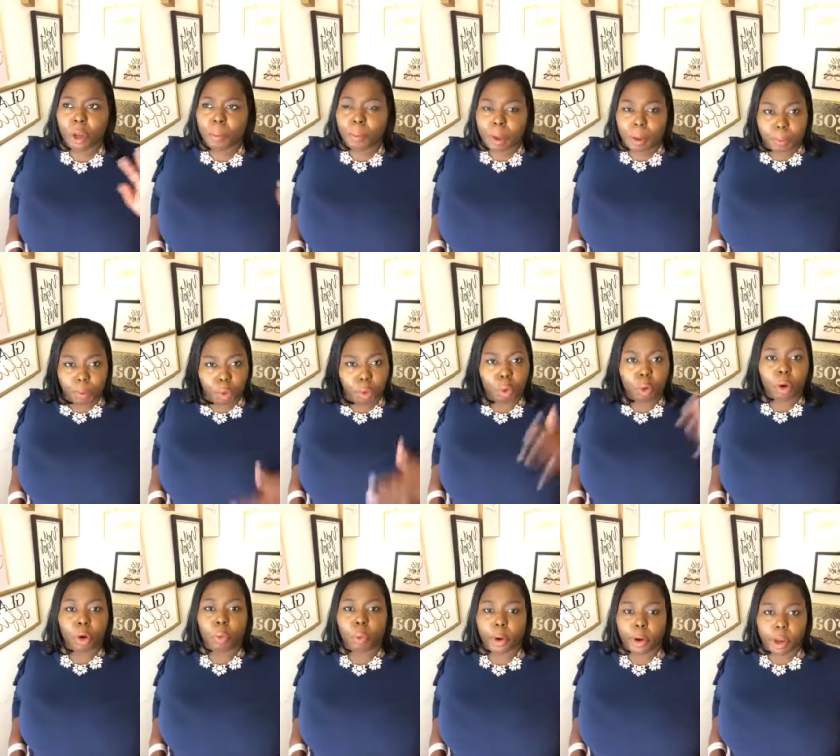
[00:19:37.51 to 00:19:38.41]
people who
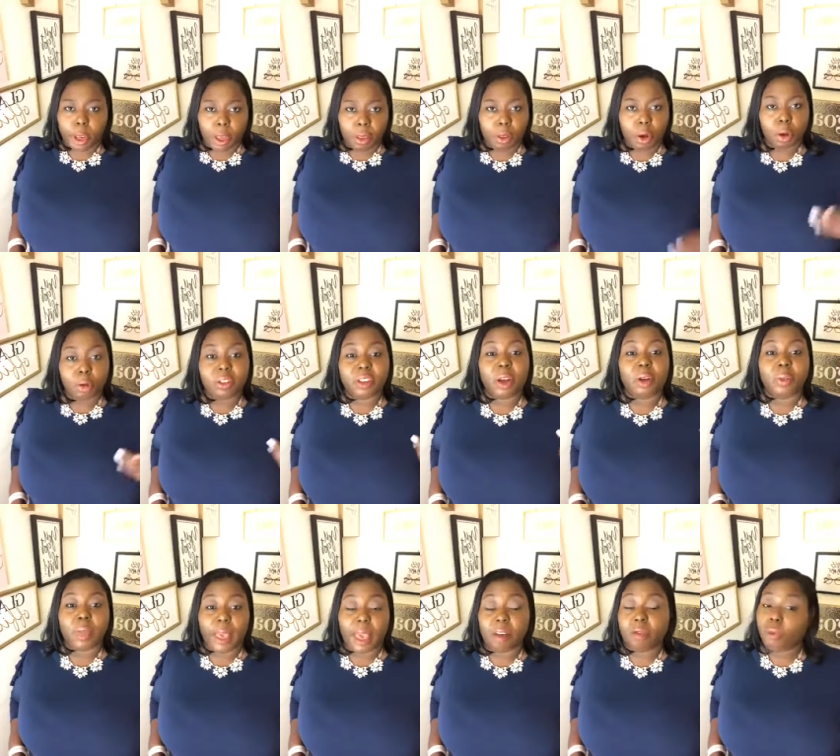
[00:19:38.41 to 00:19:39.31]
are working in the hotel,
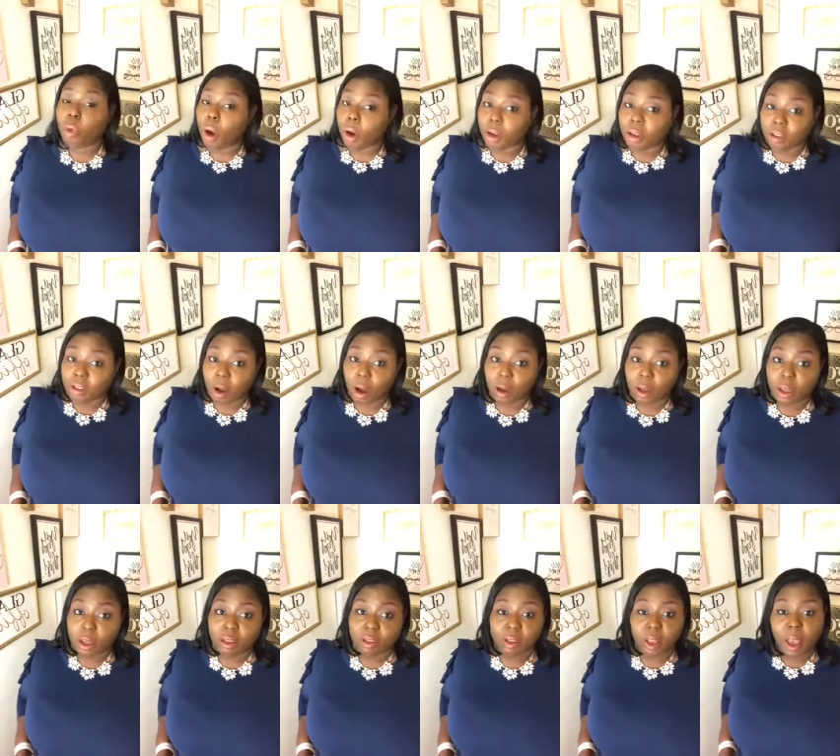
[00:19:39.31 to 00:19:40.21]
they have
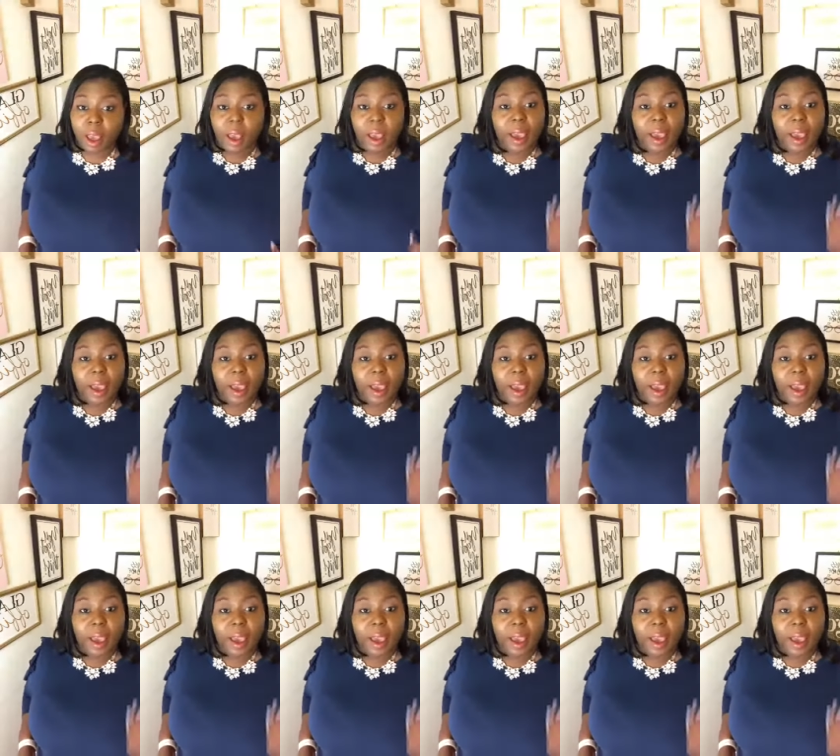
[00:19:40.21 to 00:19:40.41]
walkie-talkies.